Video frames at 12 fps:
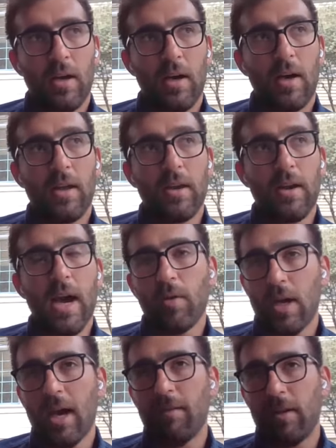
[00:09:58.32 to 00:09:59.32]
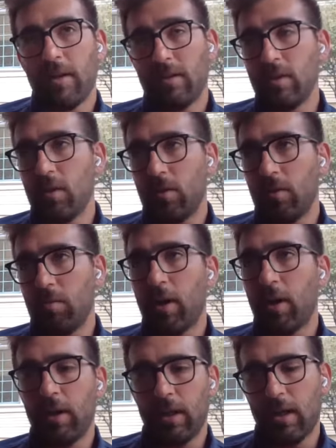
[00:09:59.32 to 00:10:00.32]
now you have this new
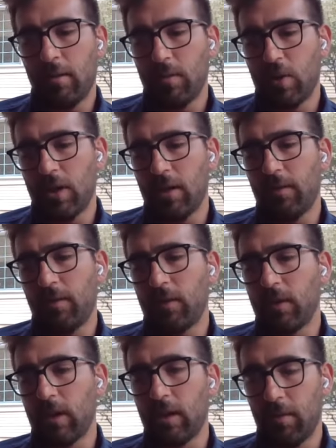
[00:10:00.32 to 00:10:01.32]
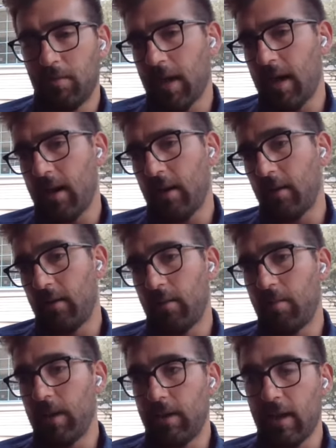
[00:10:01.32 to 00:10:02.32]
paradigm shift given by the
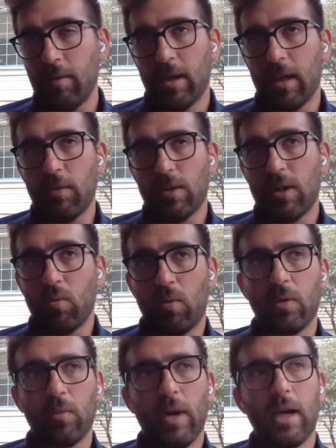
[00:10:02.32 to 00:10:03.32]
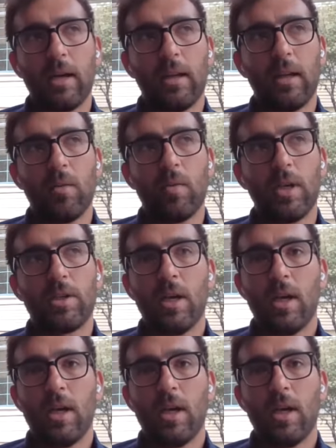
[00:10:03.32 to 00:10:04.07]
pandemic, I would say worldwide, in which,